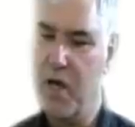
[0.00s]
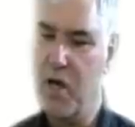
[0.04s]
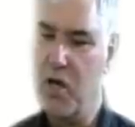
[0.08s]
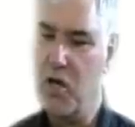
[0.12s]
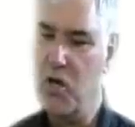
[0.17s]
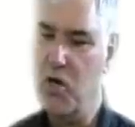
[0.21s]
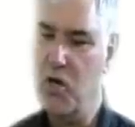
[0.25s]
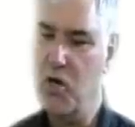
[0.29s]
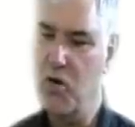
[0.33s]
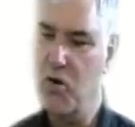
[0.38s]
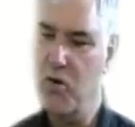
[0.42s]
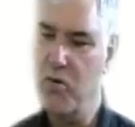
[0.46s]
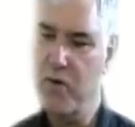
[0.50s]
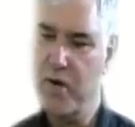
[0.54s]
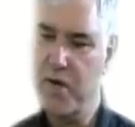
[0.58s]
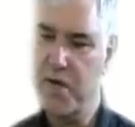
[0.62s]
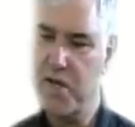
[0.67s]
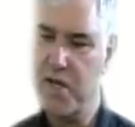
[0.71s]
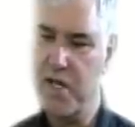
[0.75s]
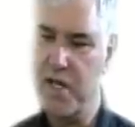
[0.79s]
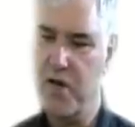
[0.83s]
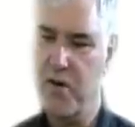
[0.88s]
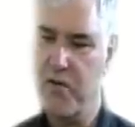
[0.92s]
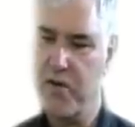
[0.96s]
you will
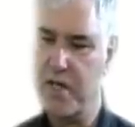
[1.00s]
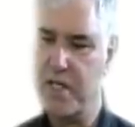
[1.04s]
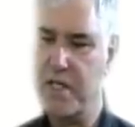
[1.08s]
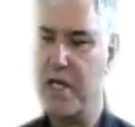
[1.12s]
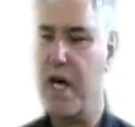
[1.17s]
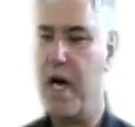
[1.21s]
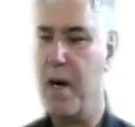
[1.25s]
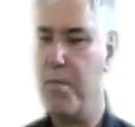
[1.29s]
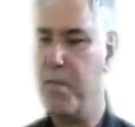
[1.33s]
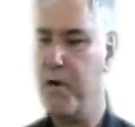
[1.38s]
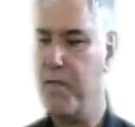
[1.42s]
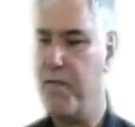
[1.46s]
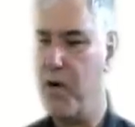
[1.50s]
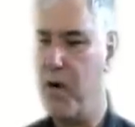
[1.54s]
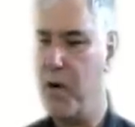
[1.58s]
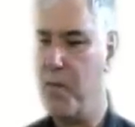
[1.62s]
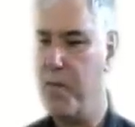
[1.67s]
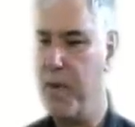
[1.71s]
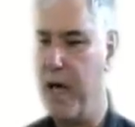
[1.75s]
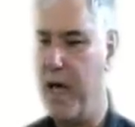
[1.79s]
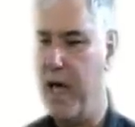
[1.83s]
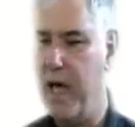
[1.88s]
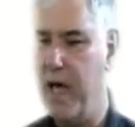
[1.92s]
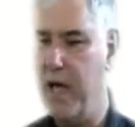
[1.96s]
see on the top of our
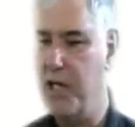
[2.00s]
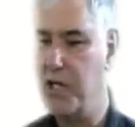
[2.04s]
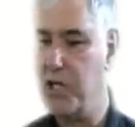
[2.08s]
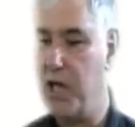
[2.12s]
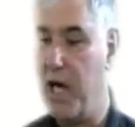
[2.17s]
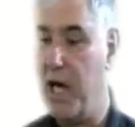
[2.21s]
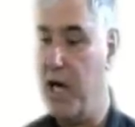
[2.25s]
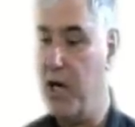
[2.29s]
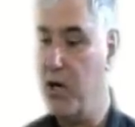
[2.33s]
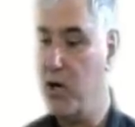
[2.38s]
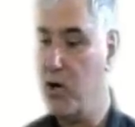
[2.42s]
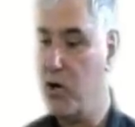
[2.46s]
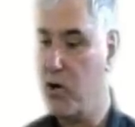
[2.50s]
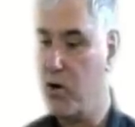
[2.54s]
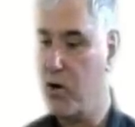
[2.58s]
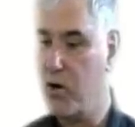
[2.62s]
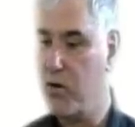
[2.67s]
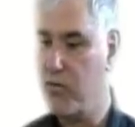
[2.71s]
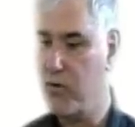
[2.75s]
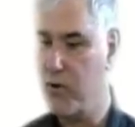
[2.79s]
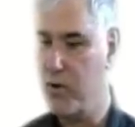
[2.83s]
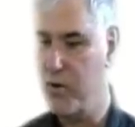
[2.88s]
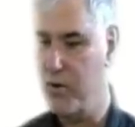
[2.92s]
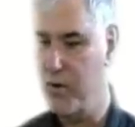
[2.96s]
page a
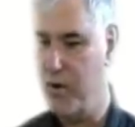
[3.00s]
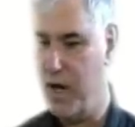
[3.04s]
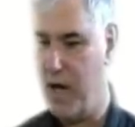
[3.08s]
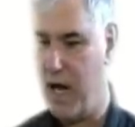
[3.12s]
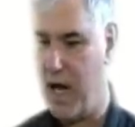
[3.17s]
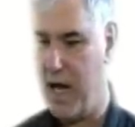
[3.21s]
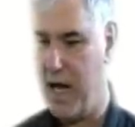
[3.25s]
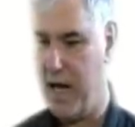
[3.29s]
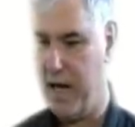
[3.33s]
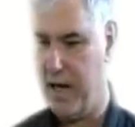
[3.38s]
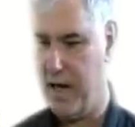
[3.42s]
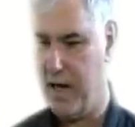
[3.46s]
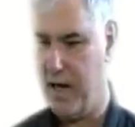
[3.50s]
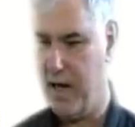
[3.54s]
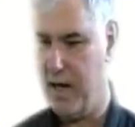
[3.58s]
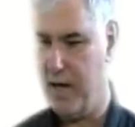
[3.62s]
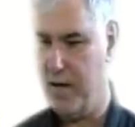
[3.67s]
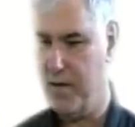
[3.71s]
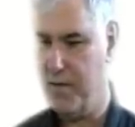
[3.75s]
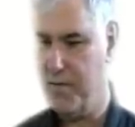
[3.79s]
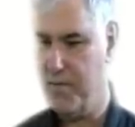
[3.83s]
guru icon.